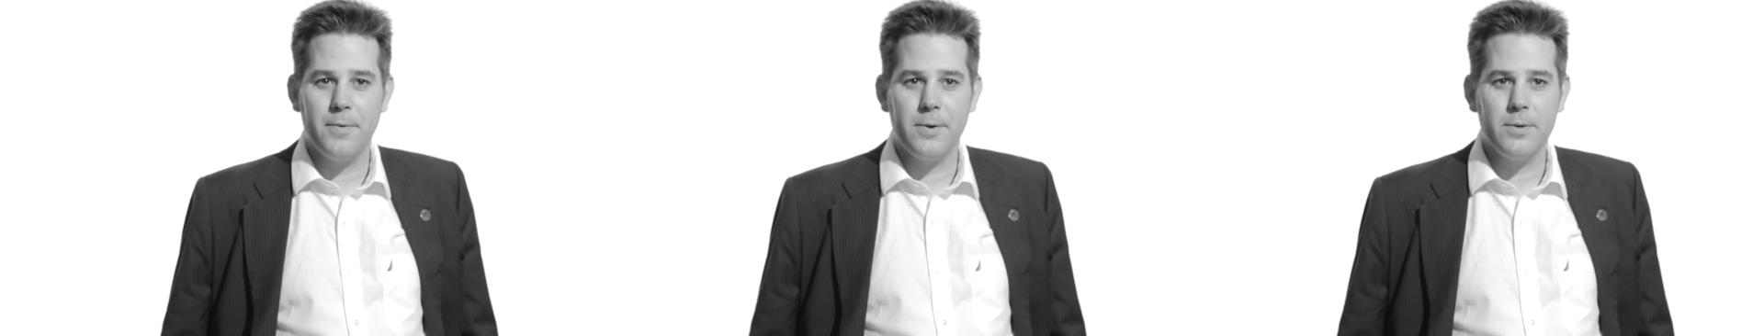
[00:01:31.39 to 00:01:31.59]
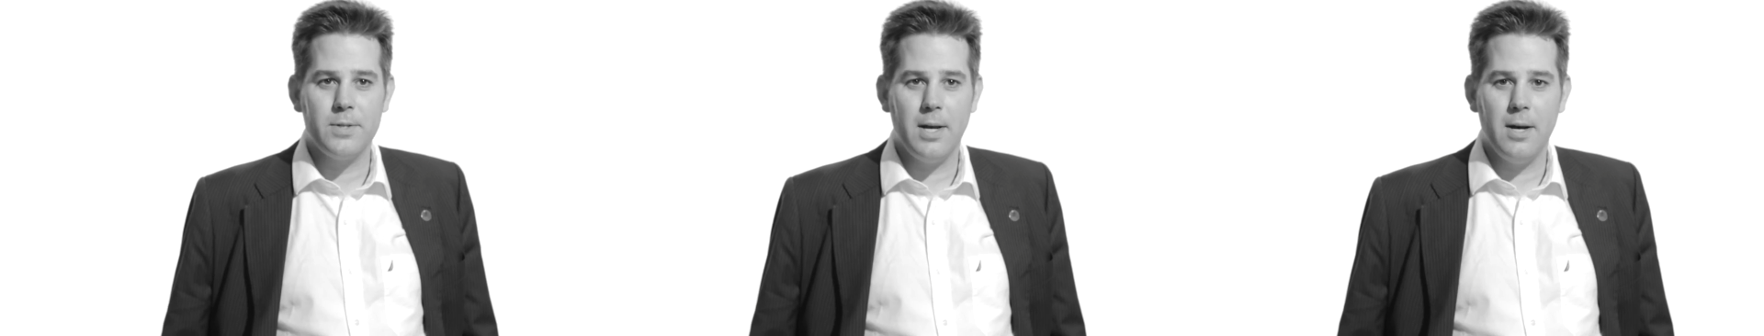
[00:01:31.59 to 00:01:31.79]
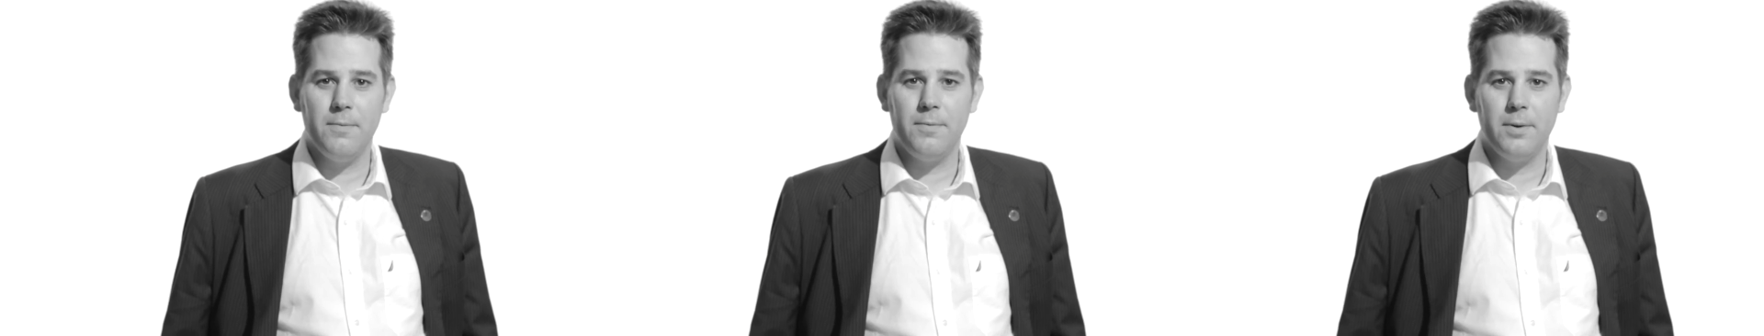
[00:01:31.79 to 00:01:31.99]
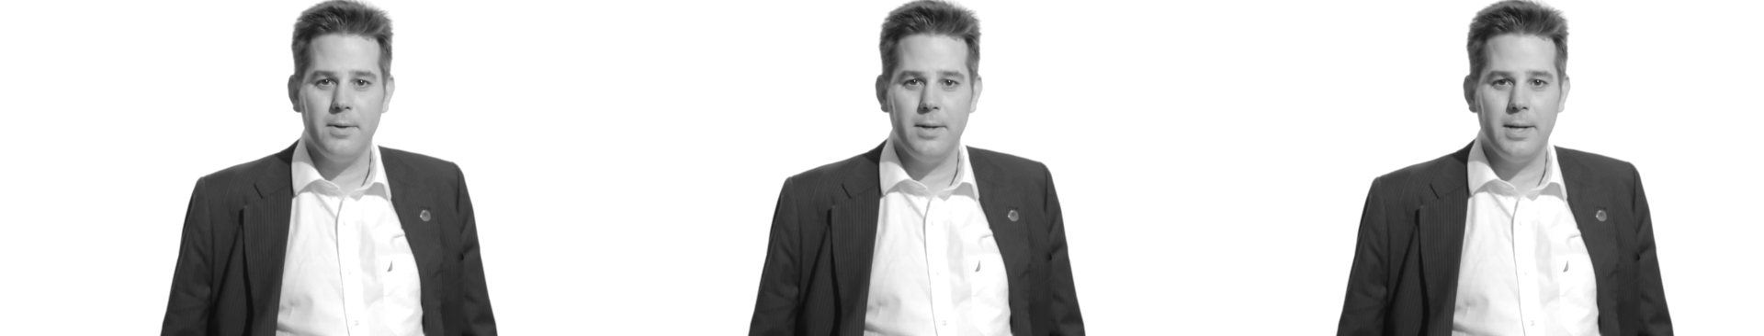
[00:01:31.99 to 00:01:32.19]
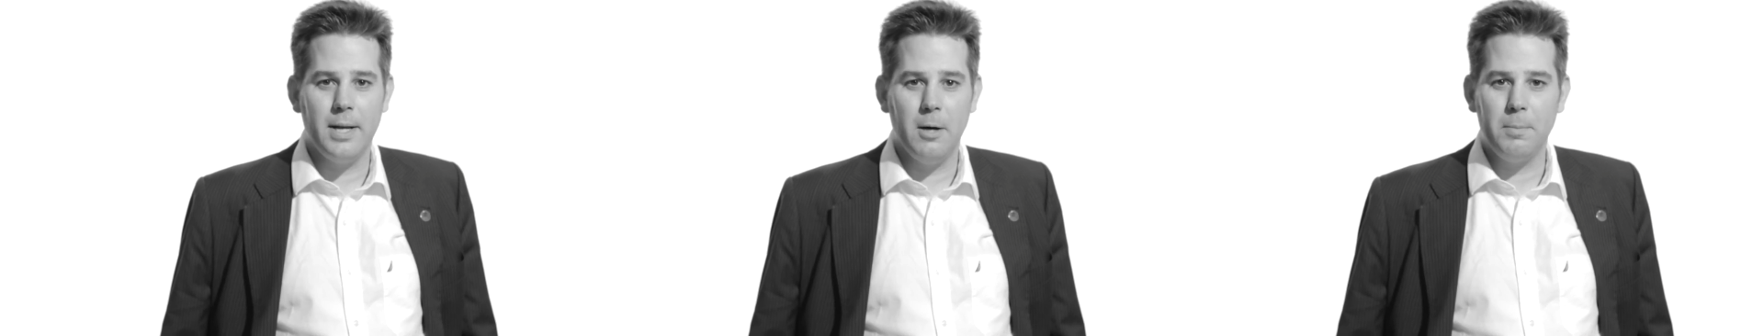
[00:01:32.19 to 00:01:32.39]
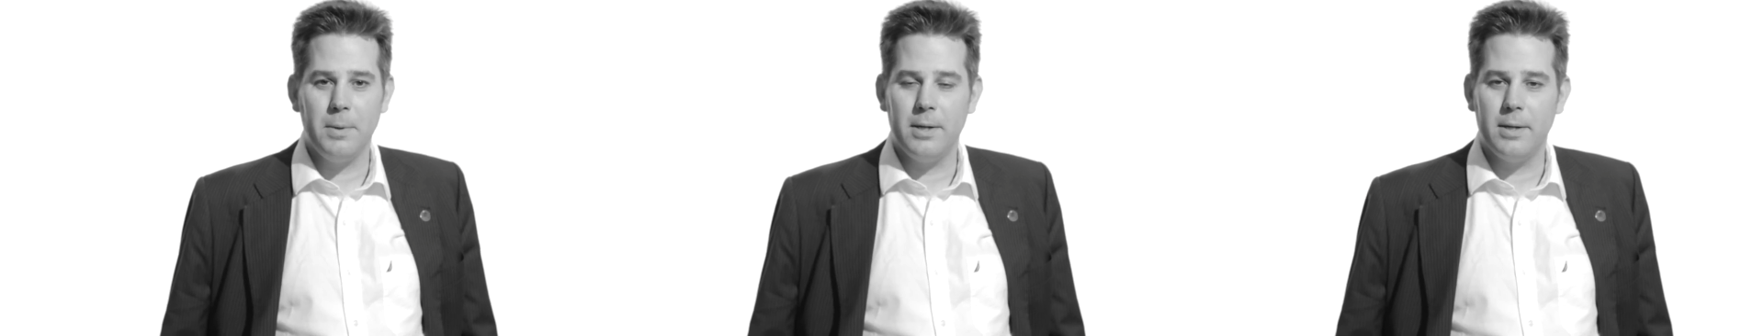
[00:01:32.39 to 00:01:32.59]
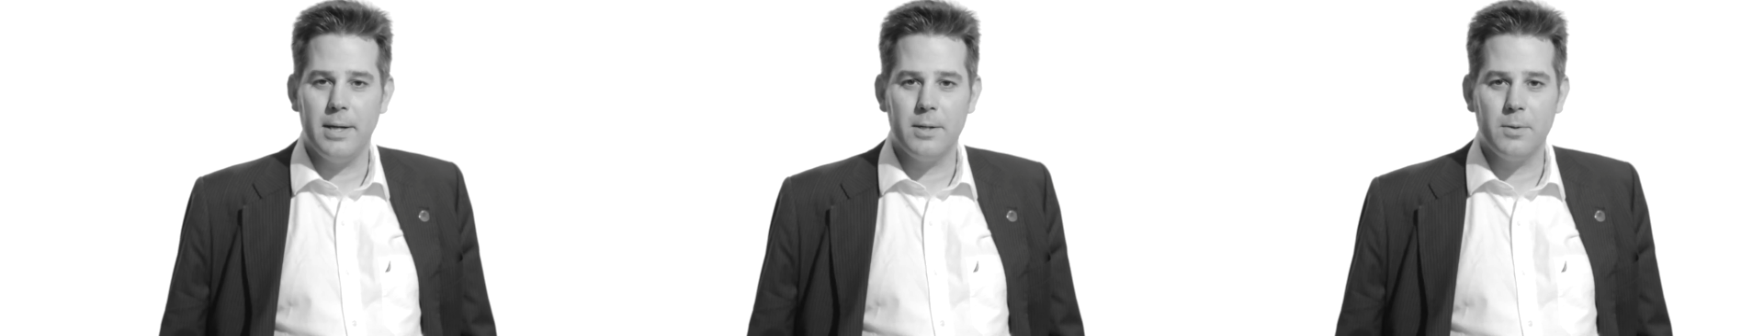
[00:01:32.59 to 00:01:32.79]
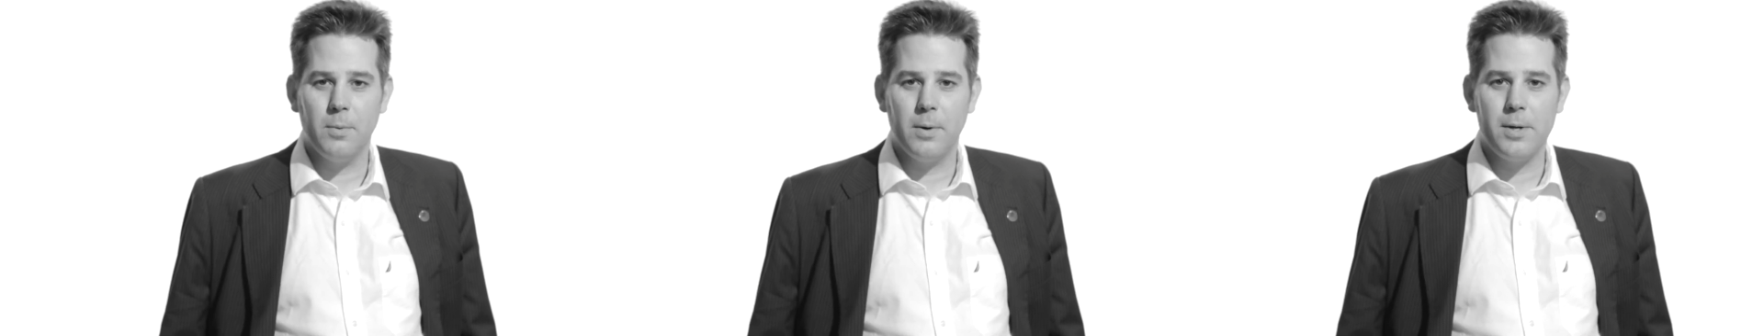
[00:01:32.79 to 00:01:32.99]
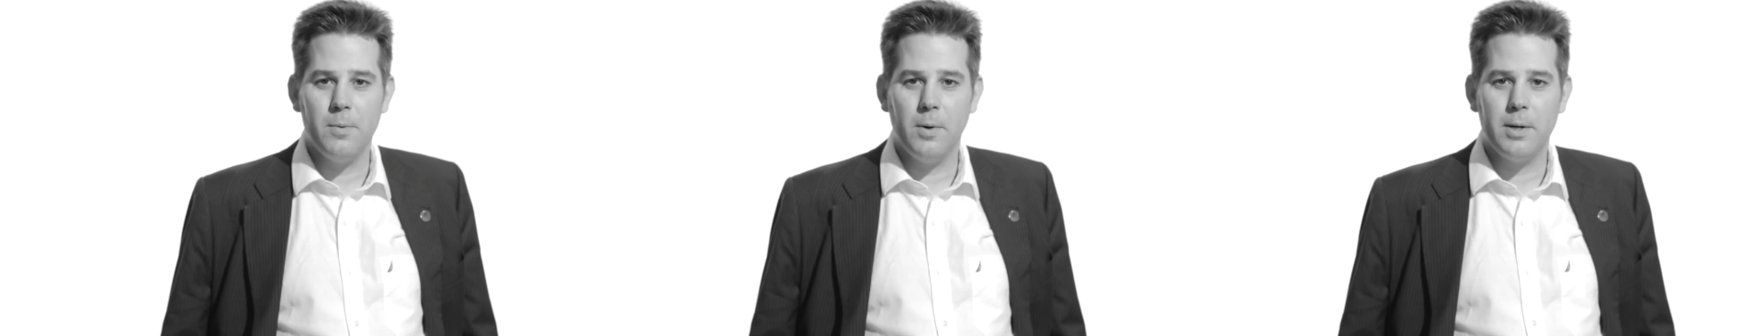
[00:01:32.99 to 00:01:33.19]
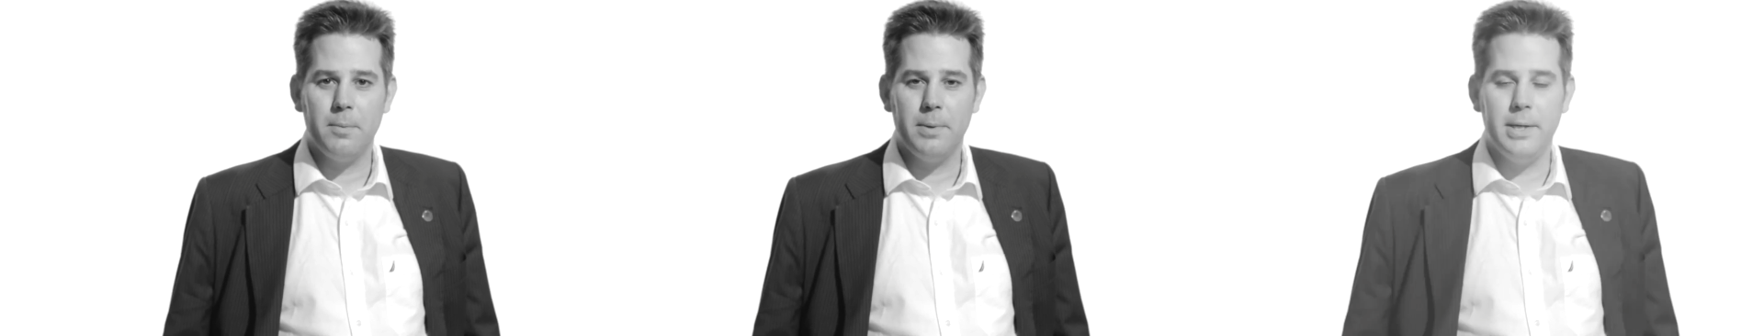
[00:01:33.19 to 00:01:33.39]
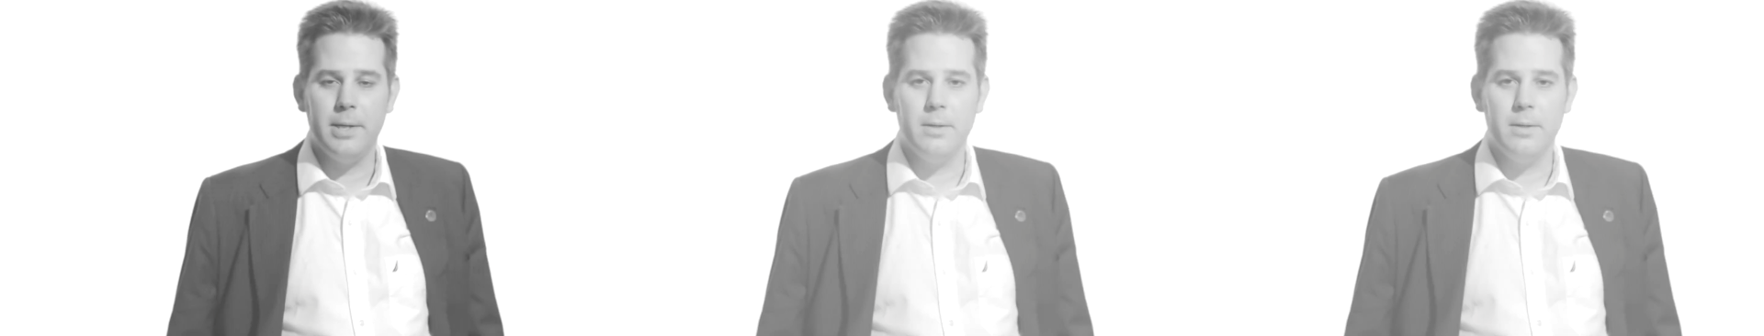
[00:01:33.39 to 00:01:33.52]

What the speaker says: for yourself and helping you get to where you want to